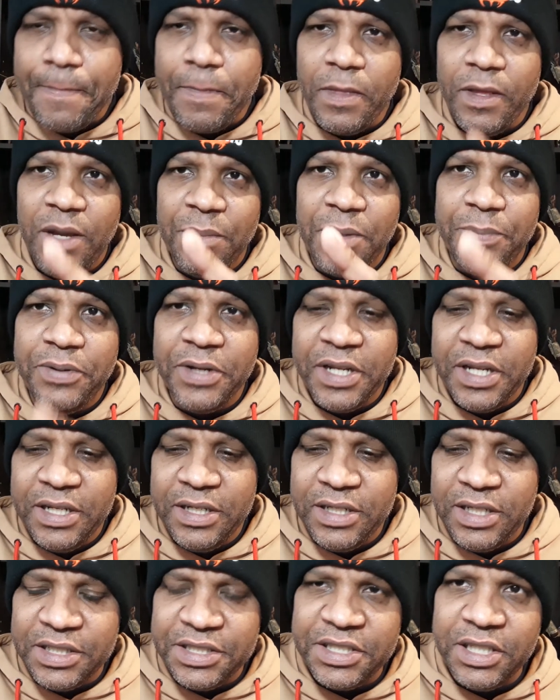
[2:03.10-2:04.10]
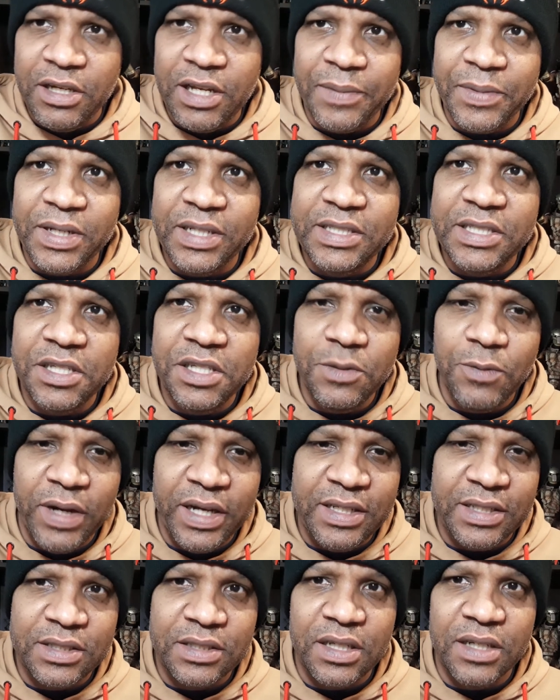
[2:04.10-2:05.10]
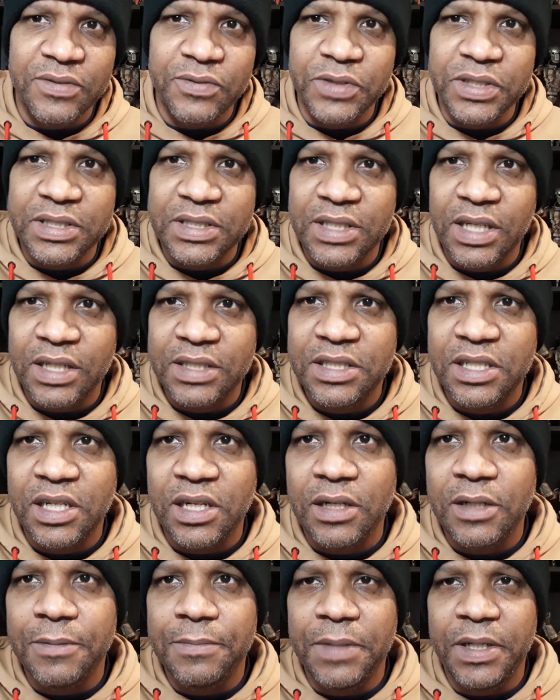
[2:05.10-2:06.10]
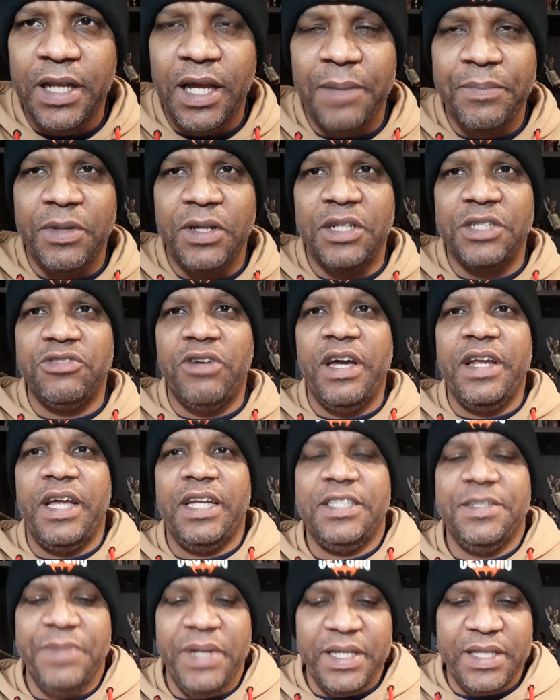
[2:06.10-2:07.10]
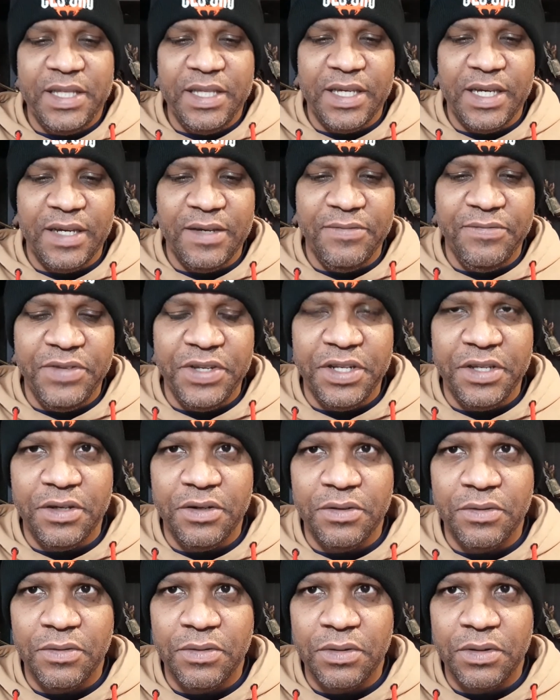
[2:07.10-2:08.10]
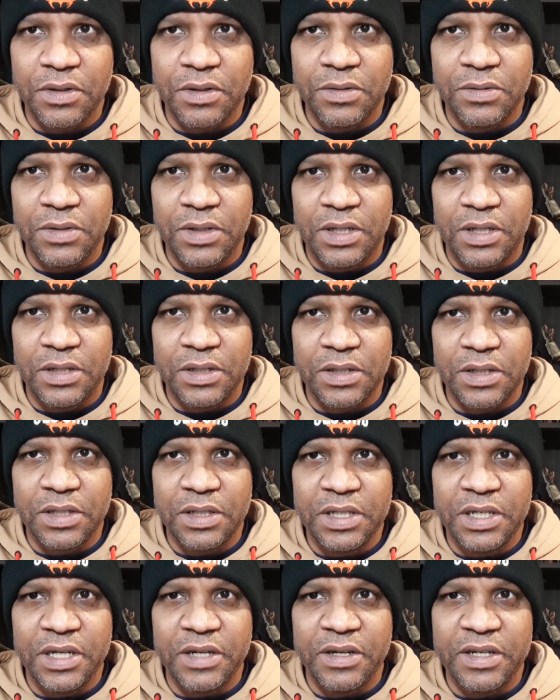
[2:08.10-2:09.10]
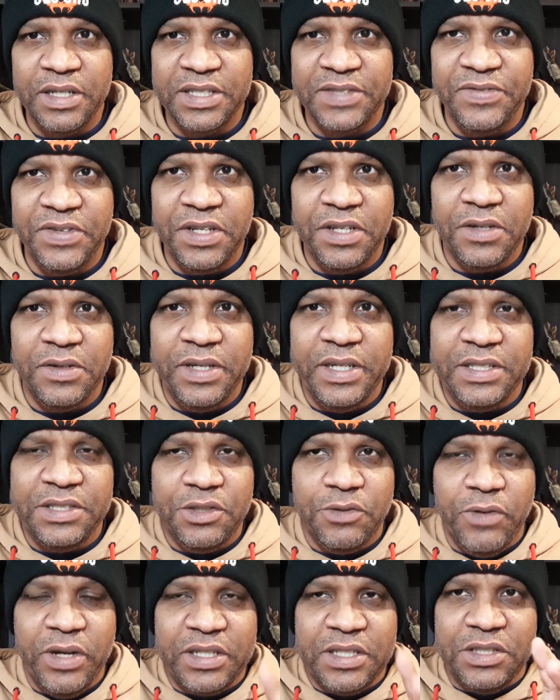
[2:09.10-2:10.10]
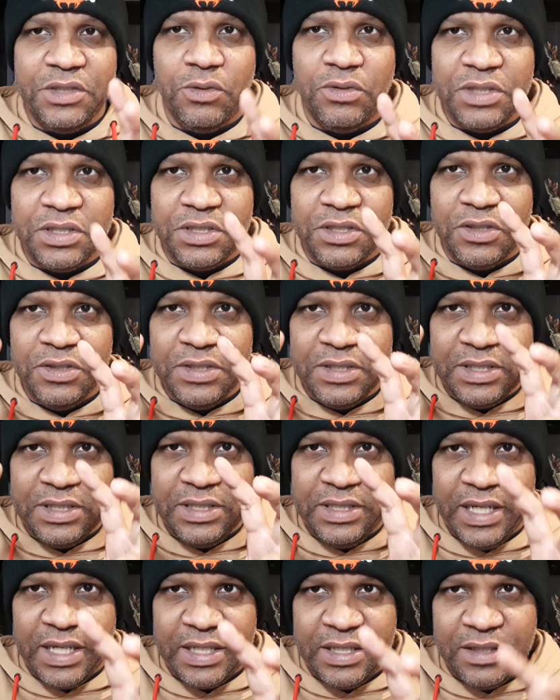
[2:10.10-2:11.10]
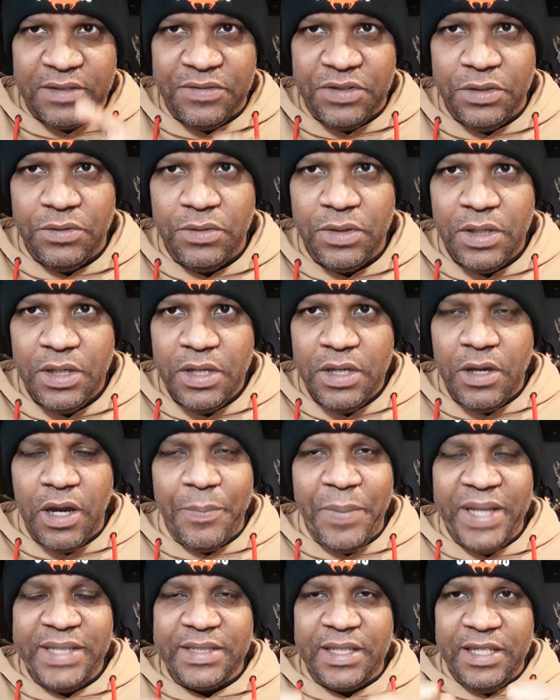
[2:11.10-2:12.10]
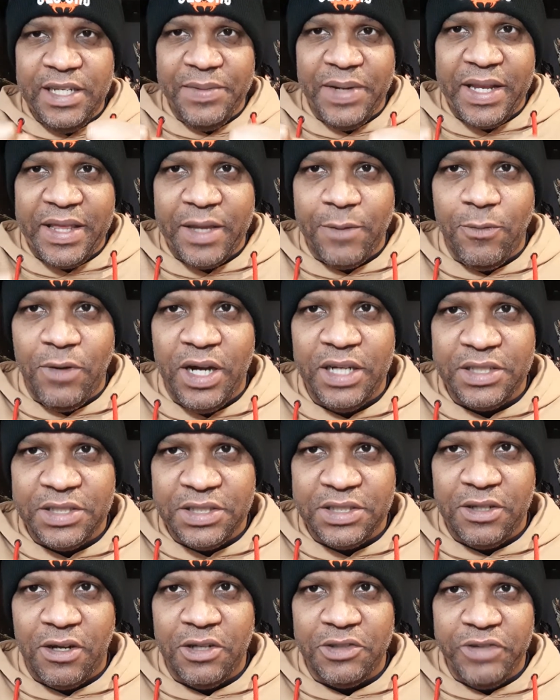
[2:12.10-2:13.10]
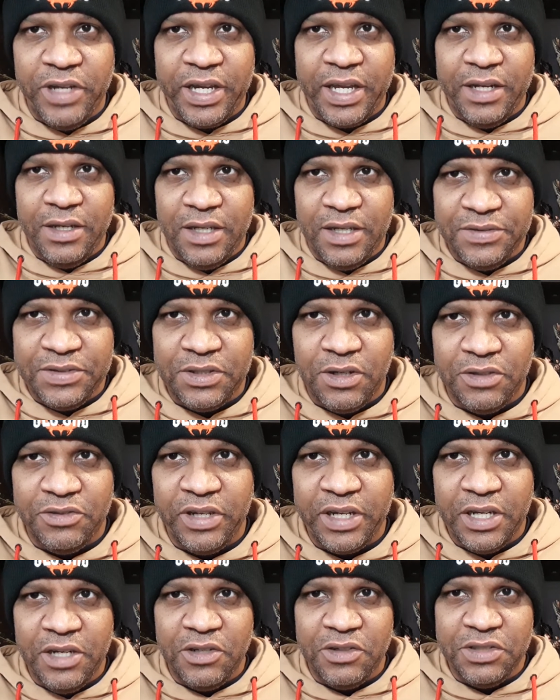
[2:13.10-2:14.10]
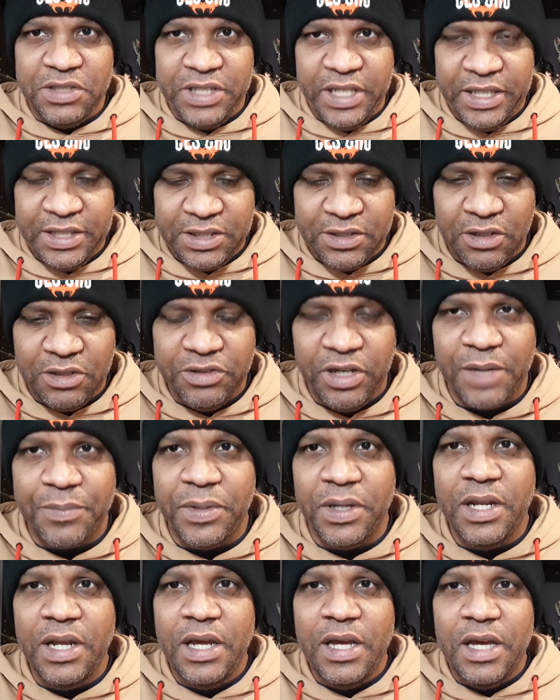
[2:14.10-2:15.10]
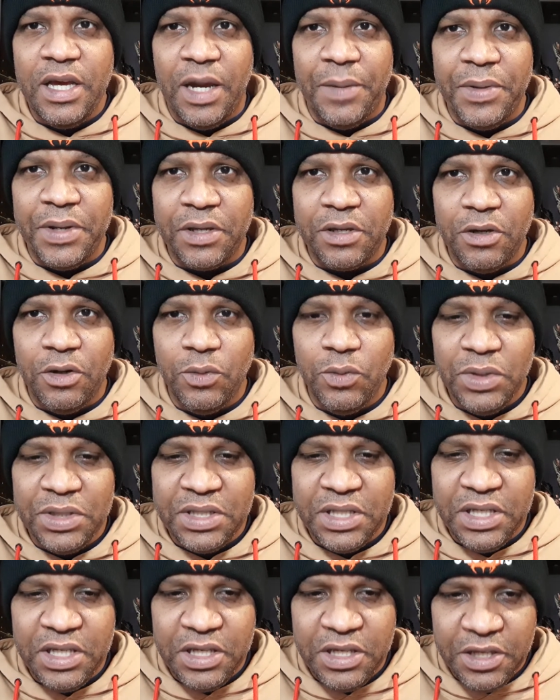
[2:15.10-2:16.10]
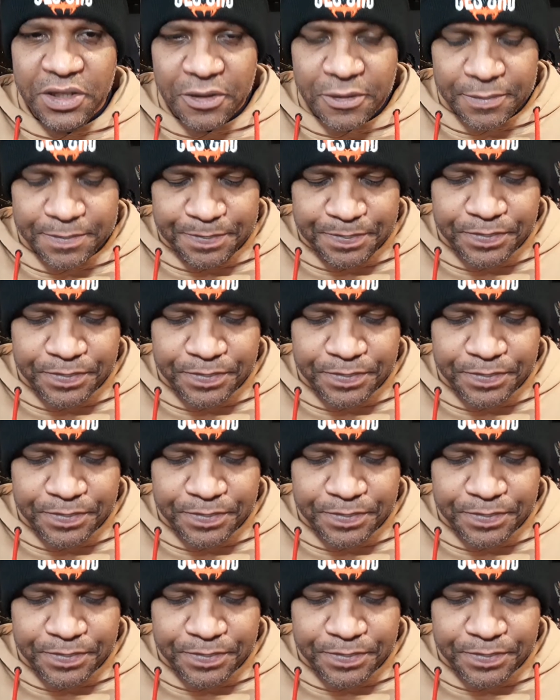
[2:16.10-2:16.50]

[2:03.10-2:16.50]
I'm going to put it in a nutshell, and I'm going to tell you why Discovery sucks here, and I'm going to try not to make the uh, video go long here. And this video is directed towards a certain sect of you. Basically, anybody that watches Star Trek and loves Star Trek and understands Star Trek, but I'm going to go with the here.